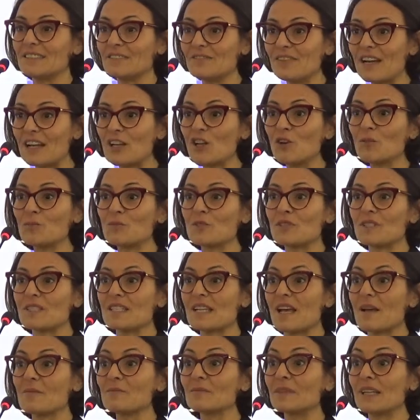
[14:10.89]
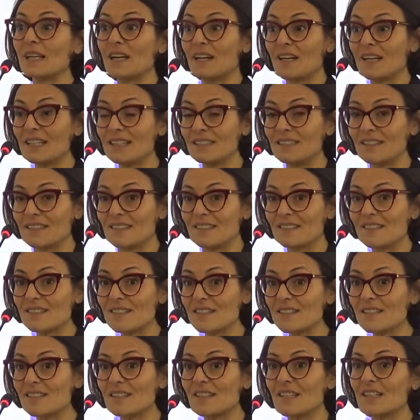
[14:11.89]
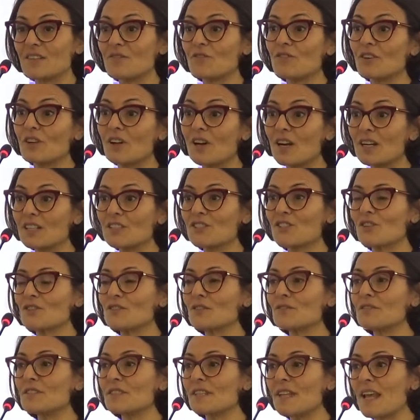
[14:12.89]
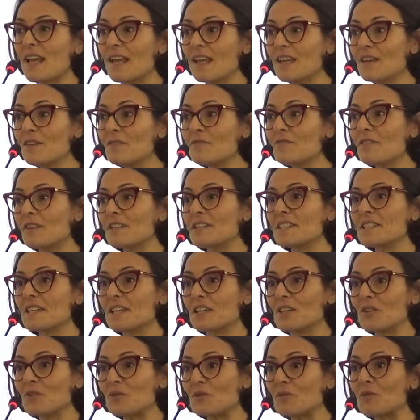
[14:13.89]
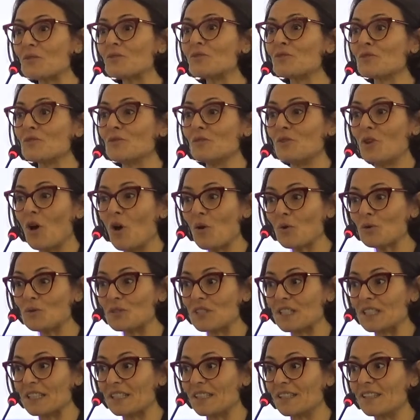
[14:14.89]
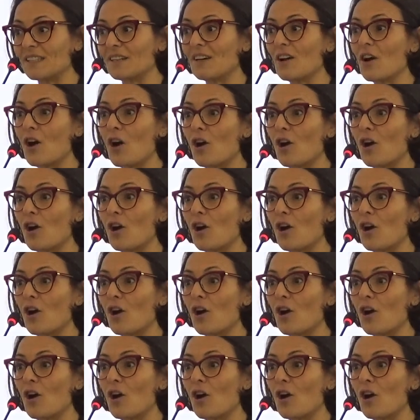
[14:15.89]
developed some guidance in regards of the safe and secured loading